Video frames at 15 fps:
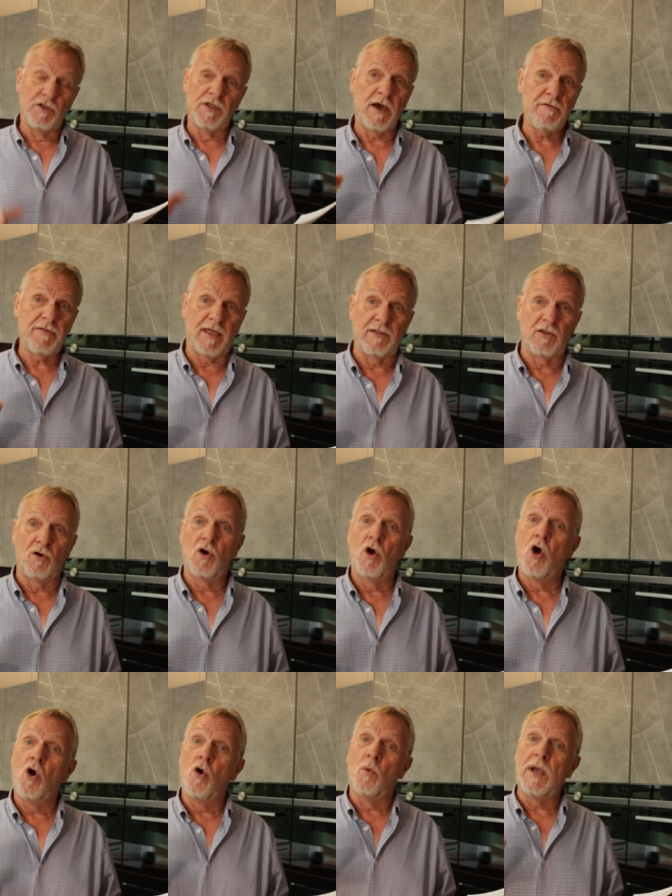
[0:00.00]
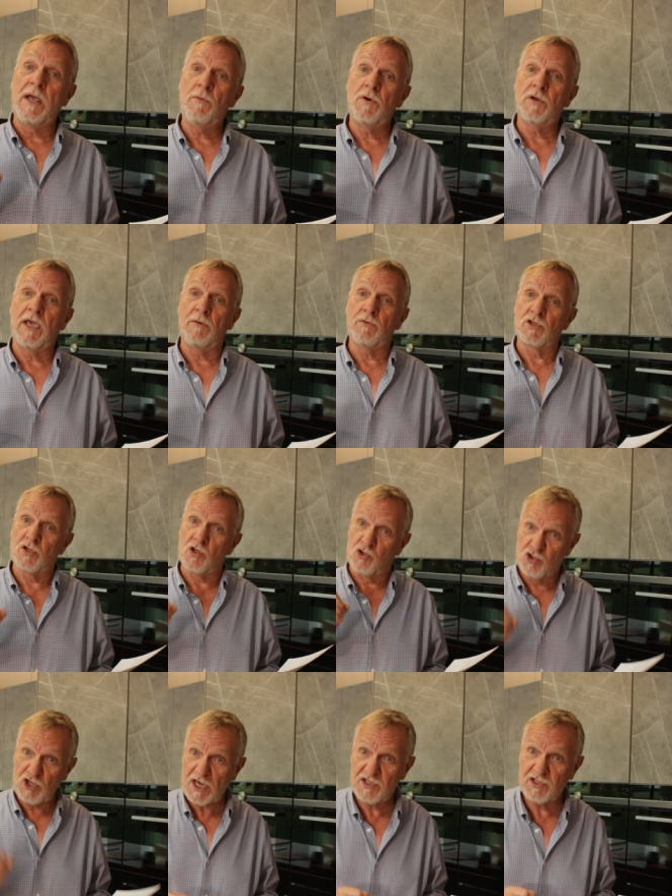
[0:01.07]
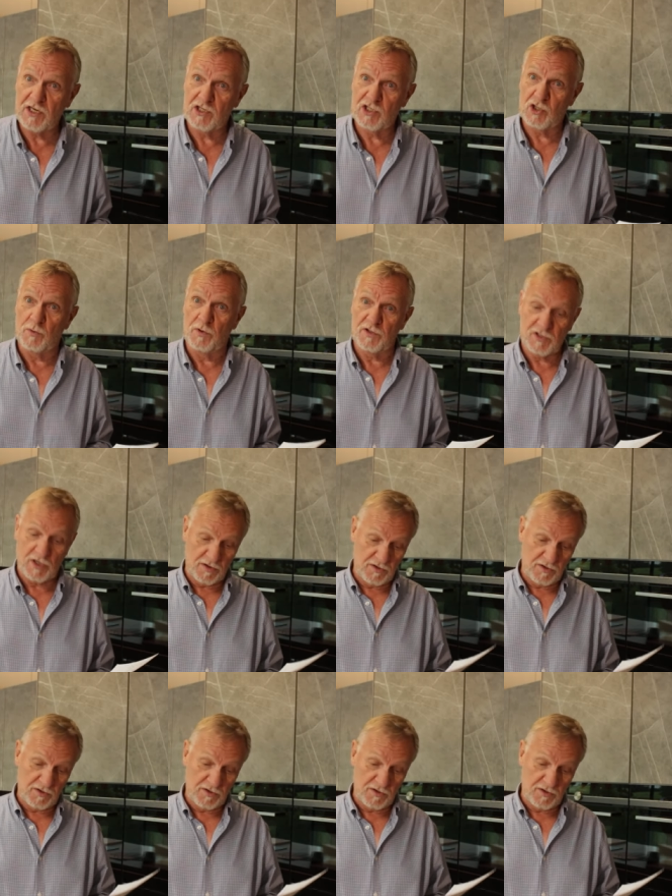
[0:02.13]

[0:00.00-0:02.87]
Now then, we were, it was suggested to us